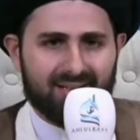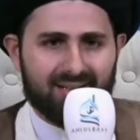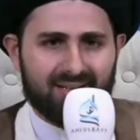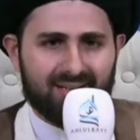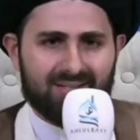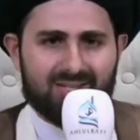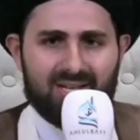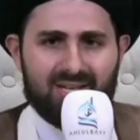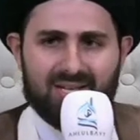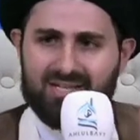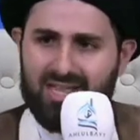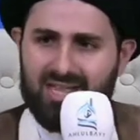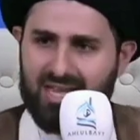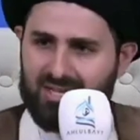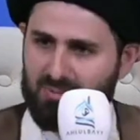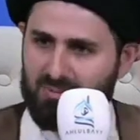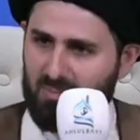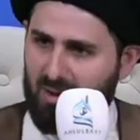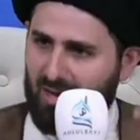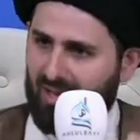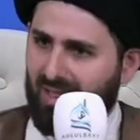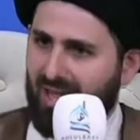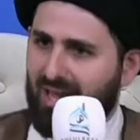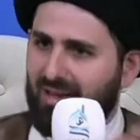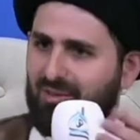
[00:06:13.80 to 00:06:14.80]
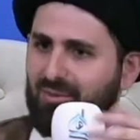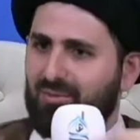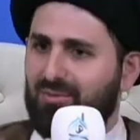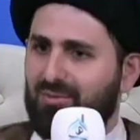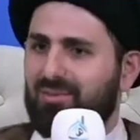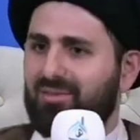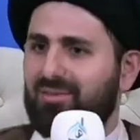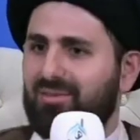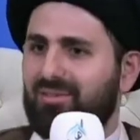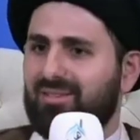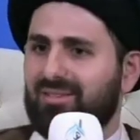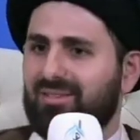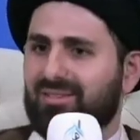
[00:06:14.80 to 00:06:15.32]
He says, that's my life.
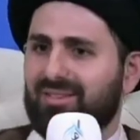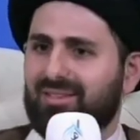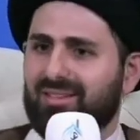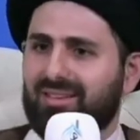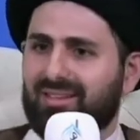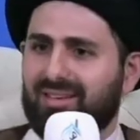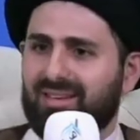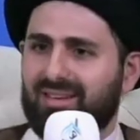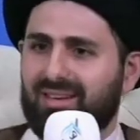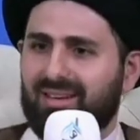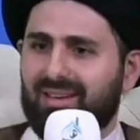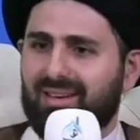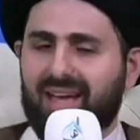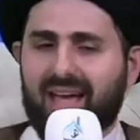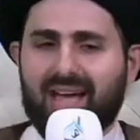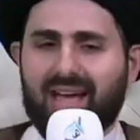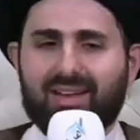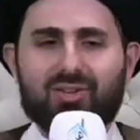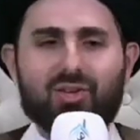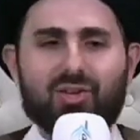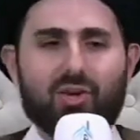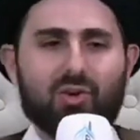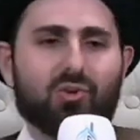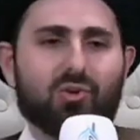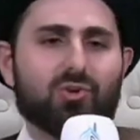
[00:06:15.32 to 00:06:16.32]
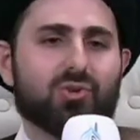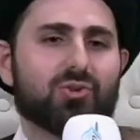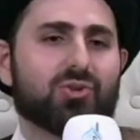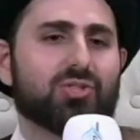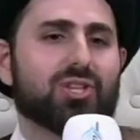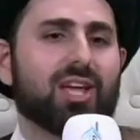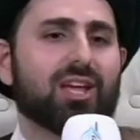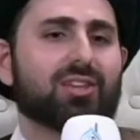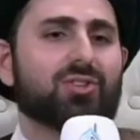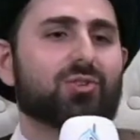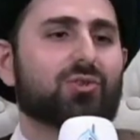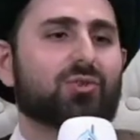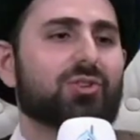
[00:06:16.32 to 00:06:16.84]
And you
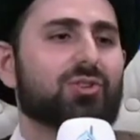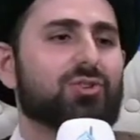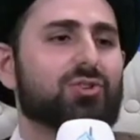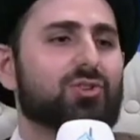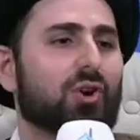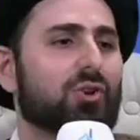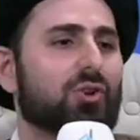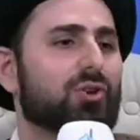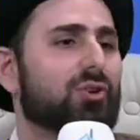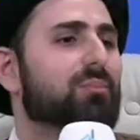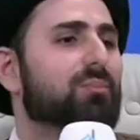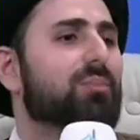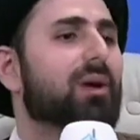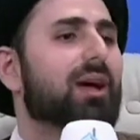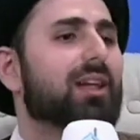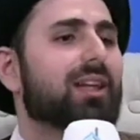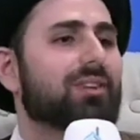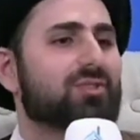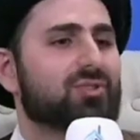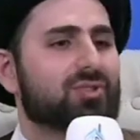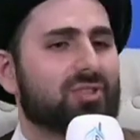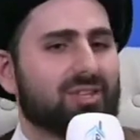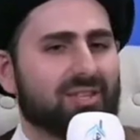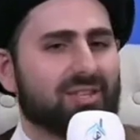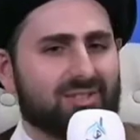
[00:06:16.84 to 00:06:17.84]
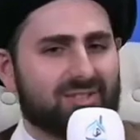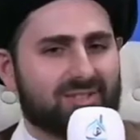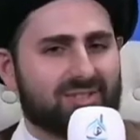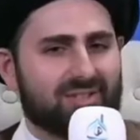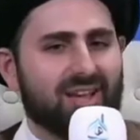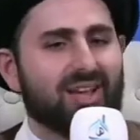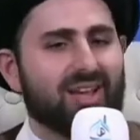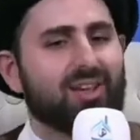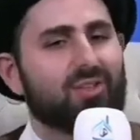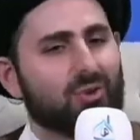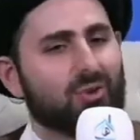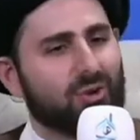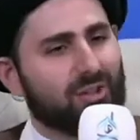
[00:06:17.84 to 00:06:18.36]
said you enjoy your bread and cheese.
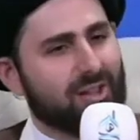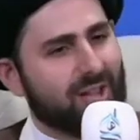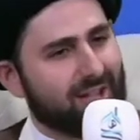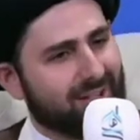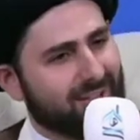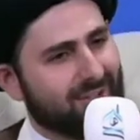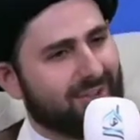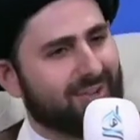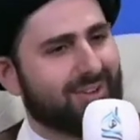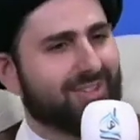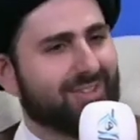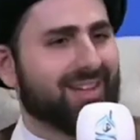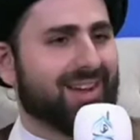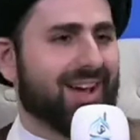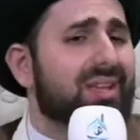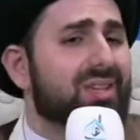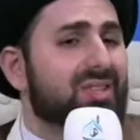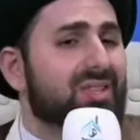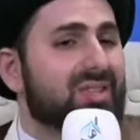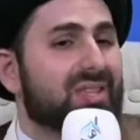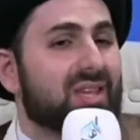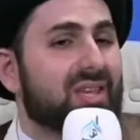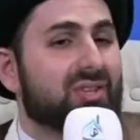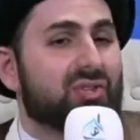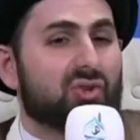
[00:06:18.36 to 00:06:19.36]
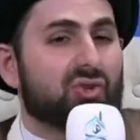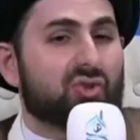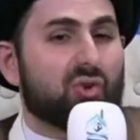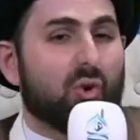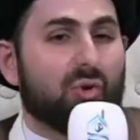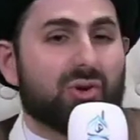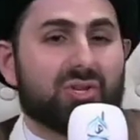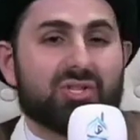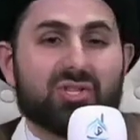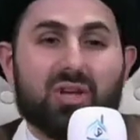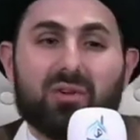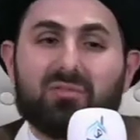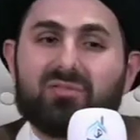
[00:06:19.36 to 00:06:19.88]
You're luckier than me. What is the
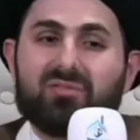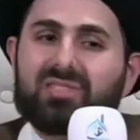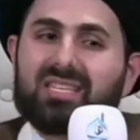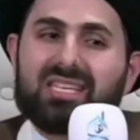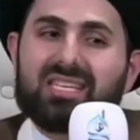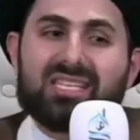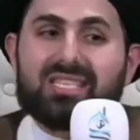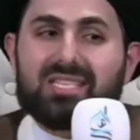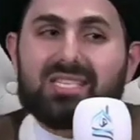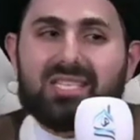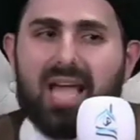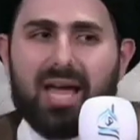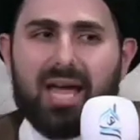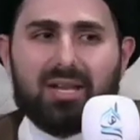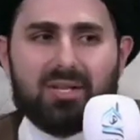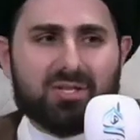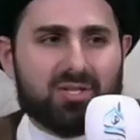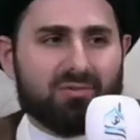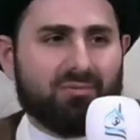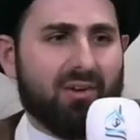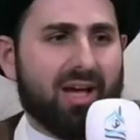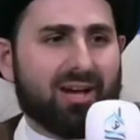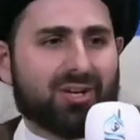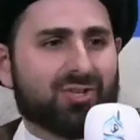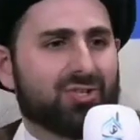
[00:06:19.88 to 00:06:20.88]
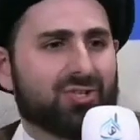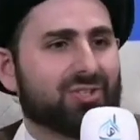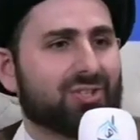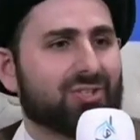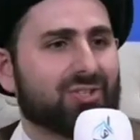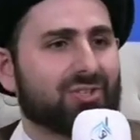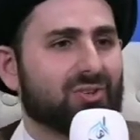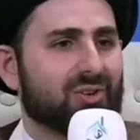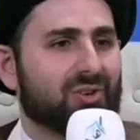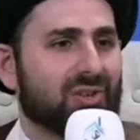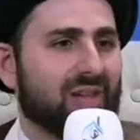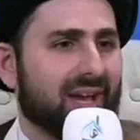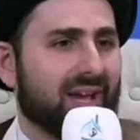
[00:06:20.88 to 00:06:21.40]
source of dissatisfaction
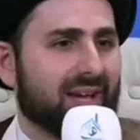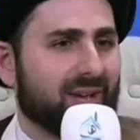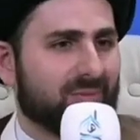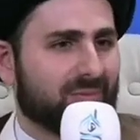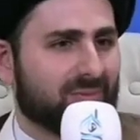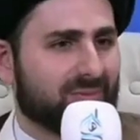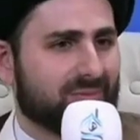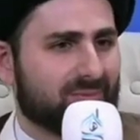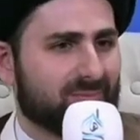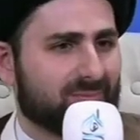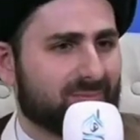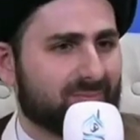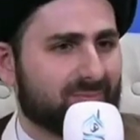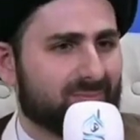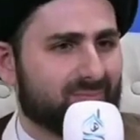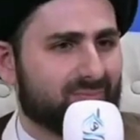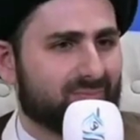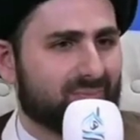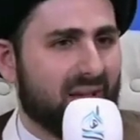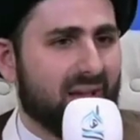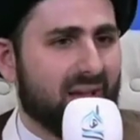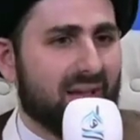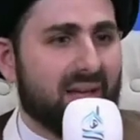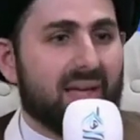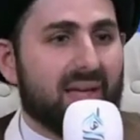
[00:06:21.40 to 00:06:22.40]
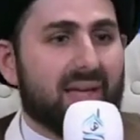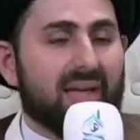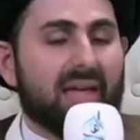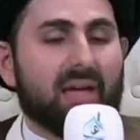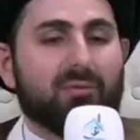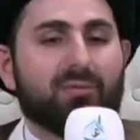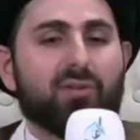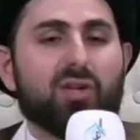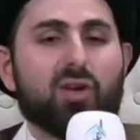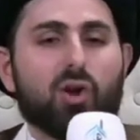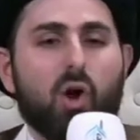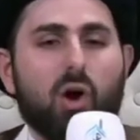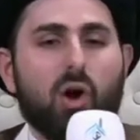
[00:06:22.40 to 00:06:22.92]
in your life?
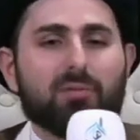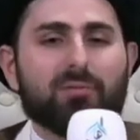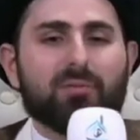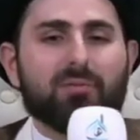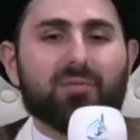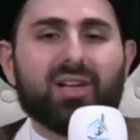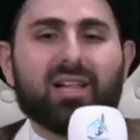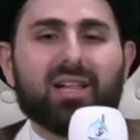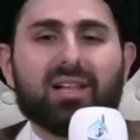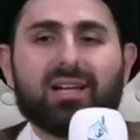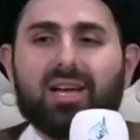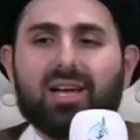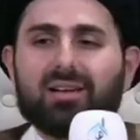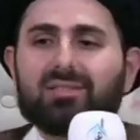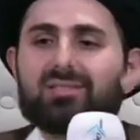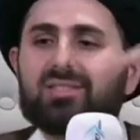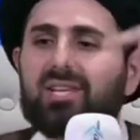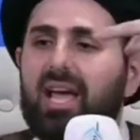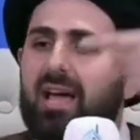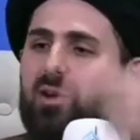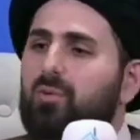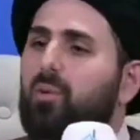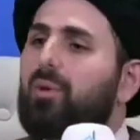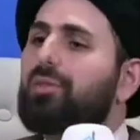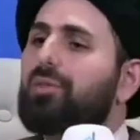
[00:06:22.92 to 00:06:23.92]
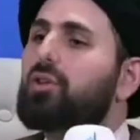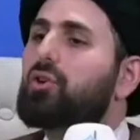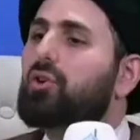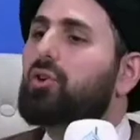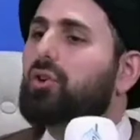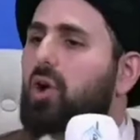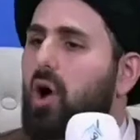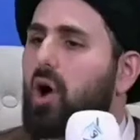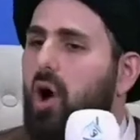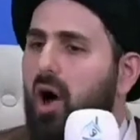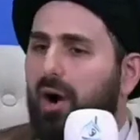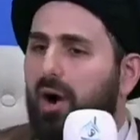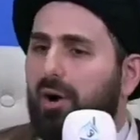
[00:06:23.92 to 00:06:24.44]
If you don't feel content with your
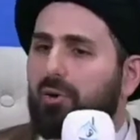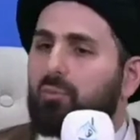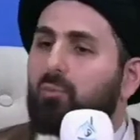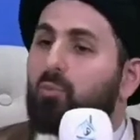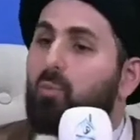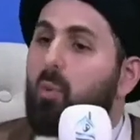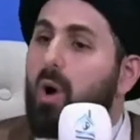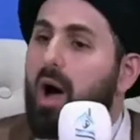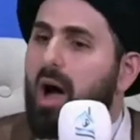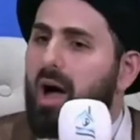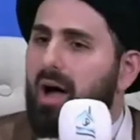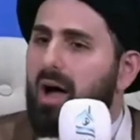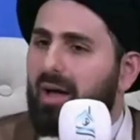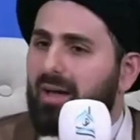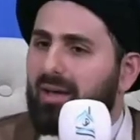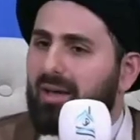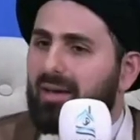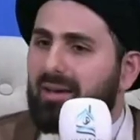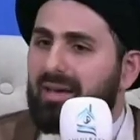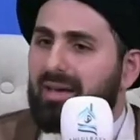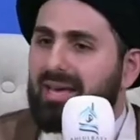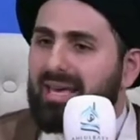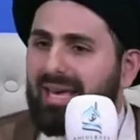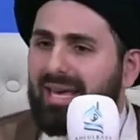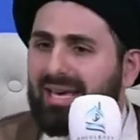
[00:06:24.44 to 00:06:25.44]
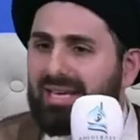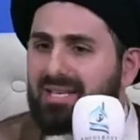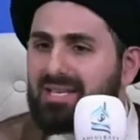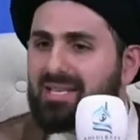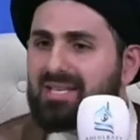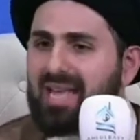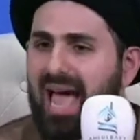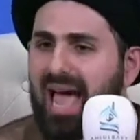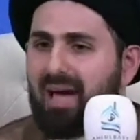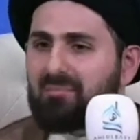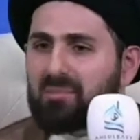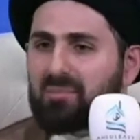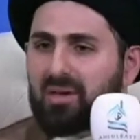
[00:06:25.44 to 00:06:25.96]
car, why?
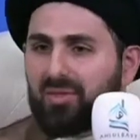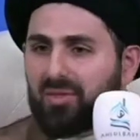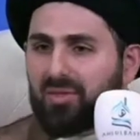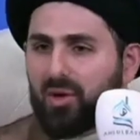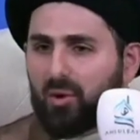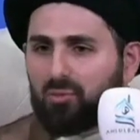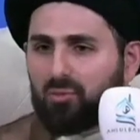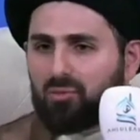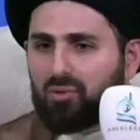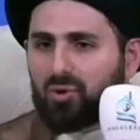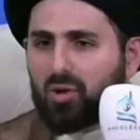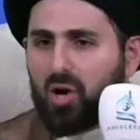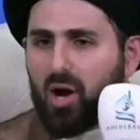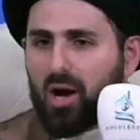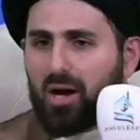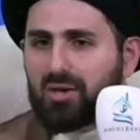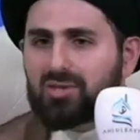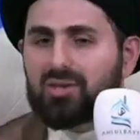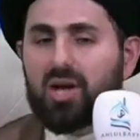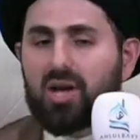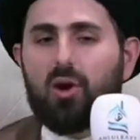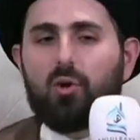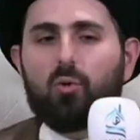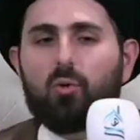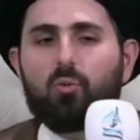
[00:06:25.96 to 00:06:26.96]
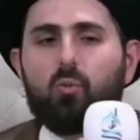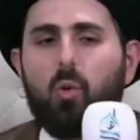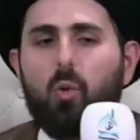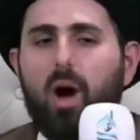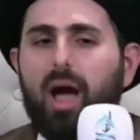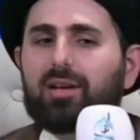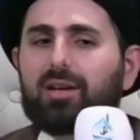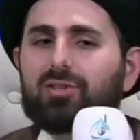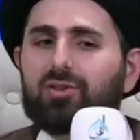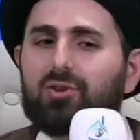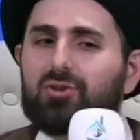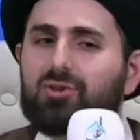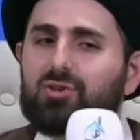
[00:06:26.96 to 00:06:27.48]
Examine the root cause.
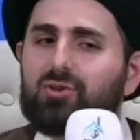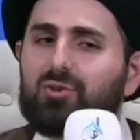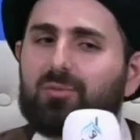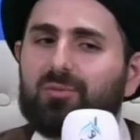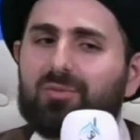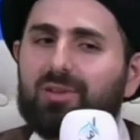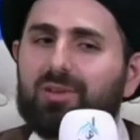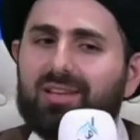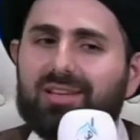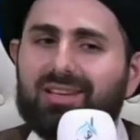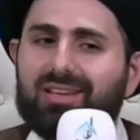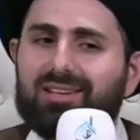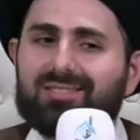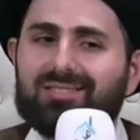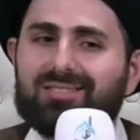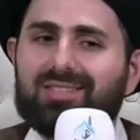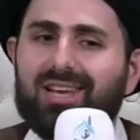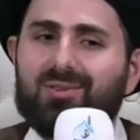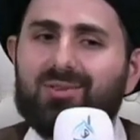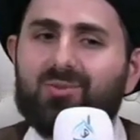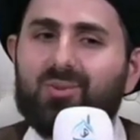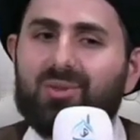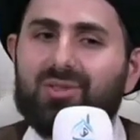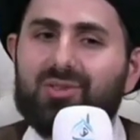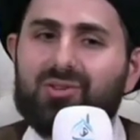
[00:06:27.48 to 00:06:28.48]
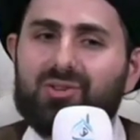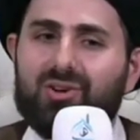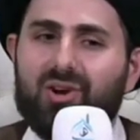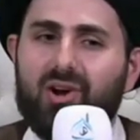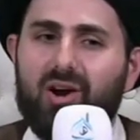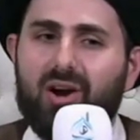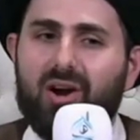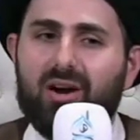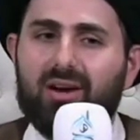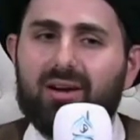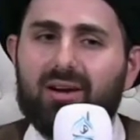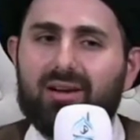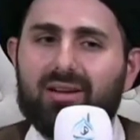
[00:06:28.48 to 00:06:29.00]
Why don't you feel content with your
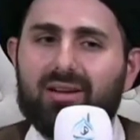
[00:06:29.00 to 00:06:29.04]
car?